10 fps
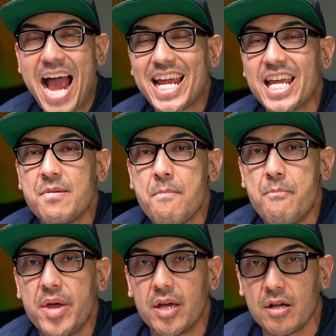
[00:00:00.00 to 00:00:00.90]
I can
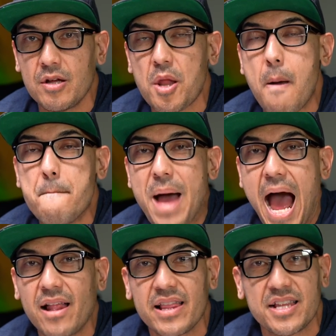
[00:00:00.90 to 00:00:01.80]
build
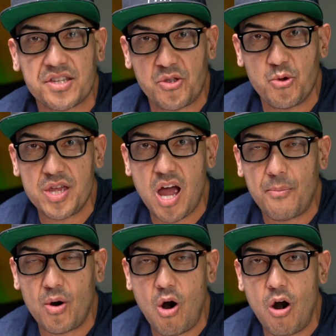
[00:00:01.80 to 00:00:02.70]
balance through the
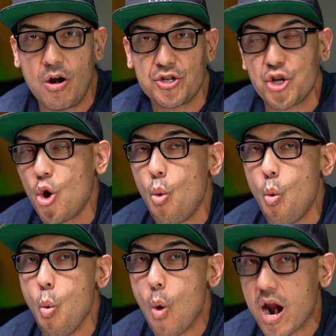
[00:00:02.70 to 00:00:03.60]
upper arch.
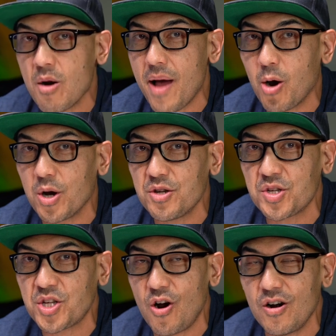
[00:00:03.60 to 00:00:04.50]
Where am I going to
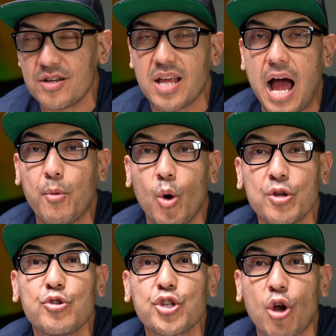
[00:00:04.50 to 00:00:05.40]
start? I'm going
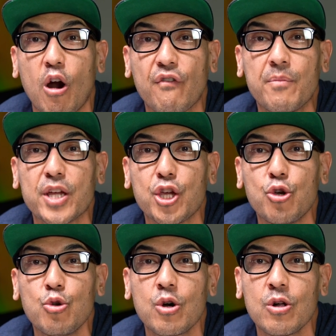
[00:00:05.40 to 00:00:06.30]
to start from the
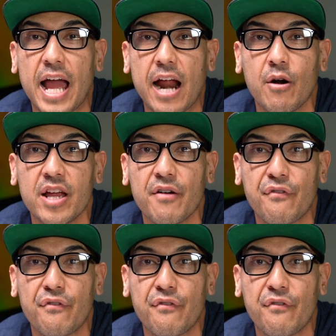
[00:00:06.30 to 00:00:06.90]
cuticle area